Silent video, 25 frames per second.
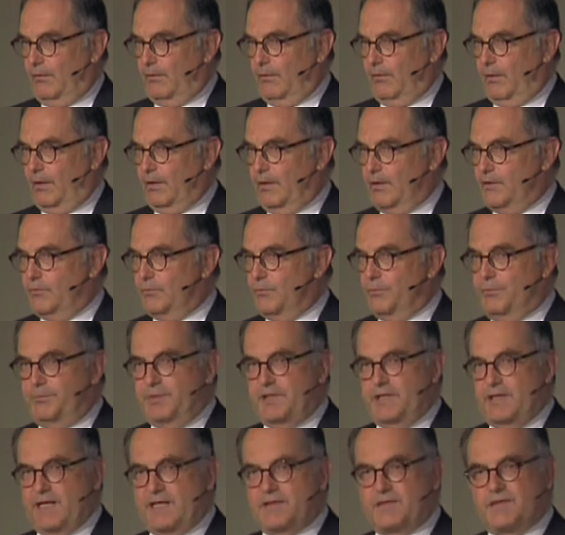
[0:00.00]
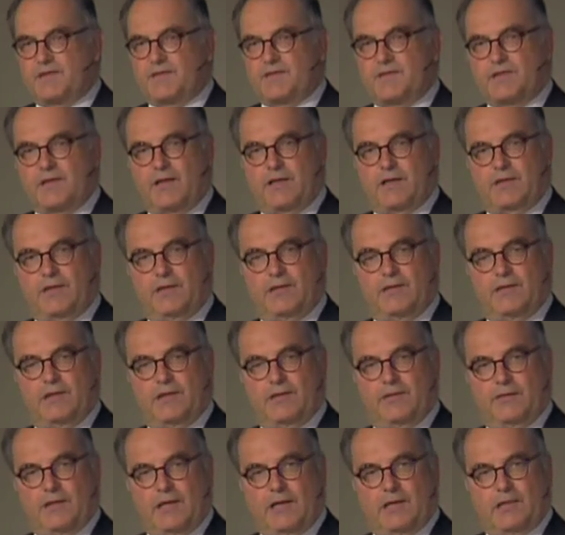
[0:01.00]
And it would be necessary
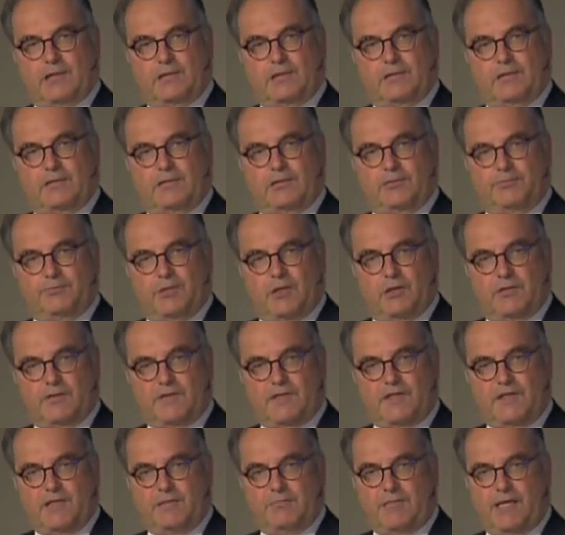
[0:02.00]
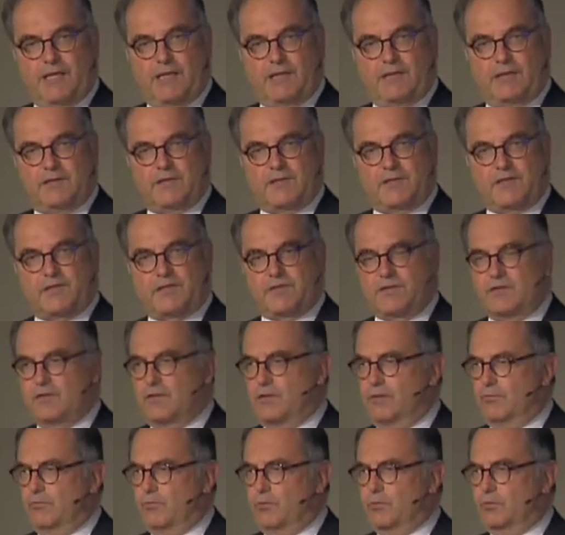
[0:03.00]
that the policymakers
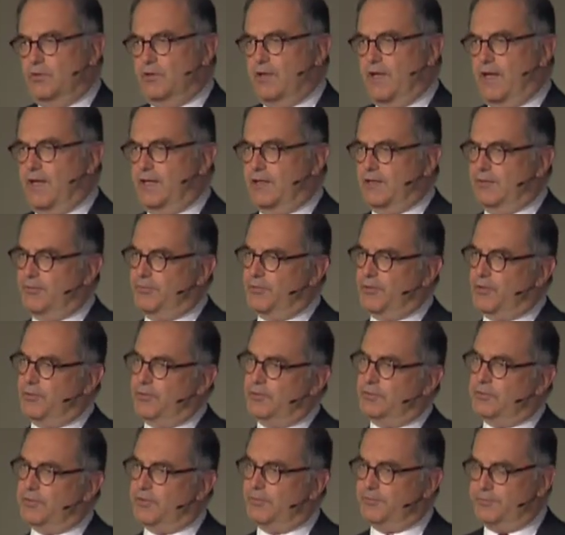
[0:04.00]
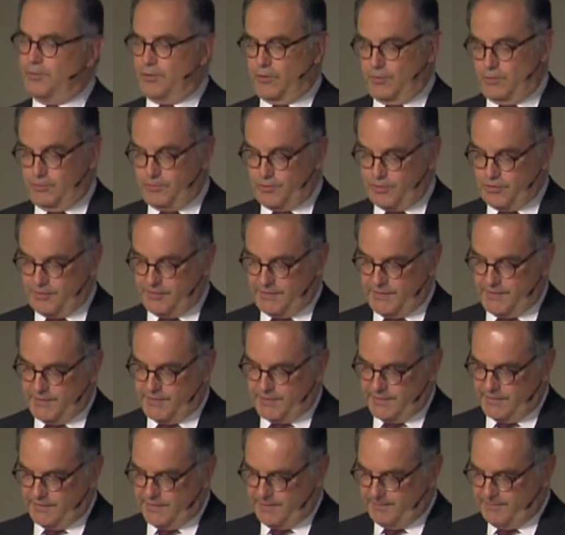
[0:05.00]
would take a broader approach to
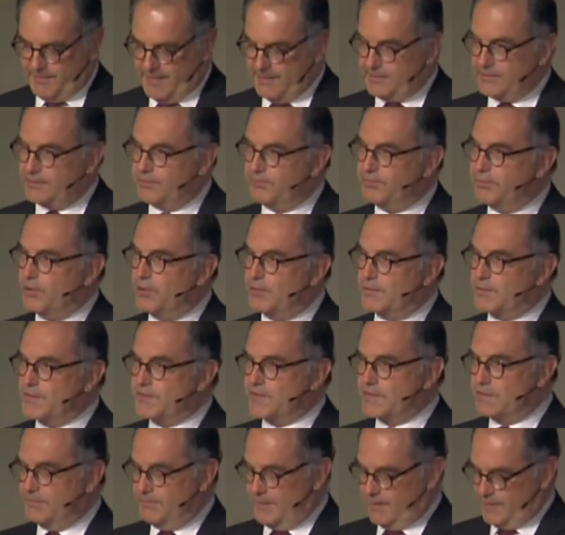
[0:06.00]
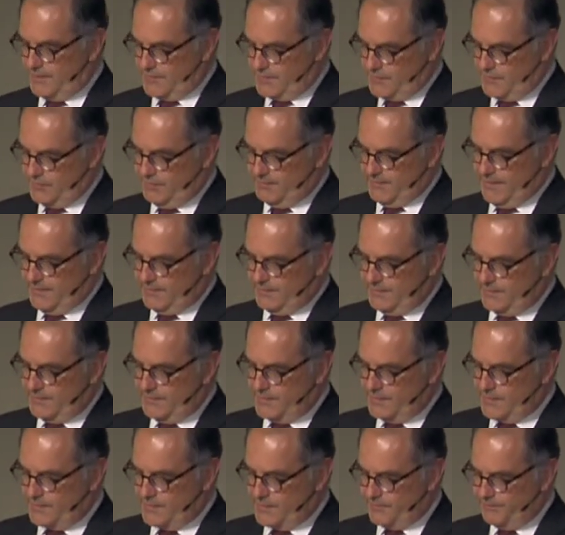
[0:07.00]
this and a better policy mix to mend
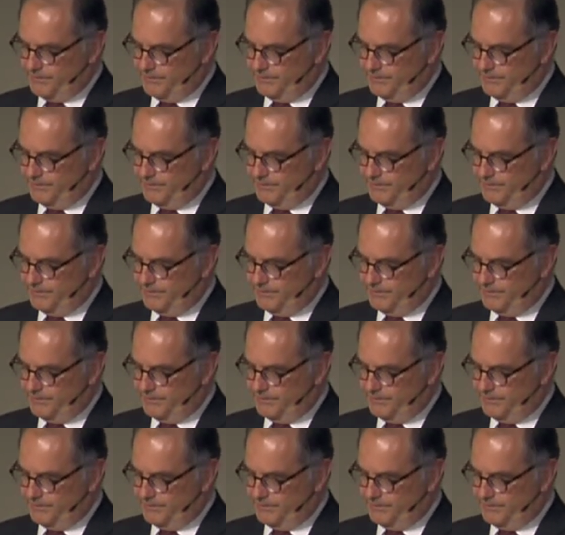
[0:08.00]
this.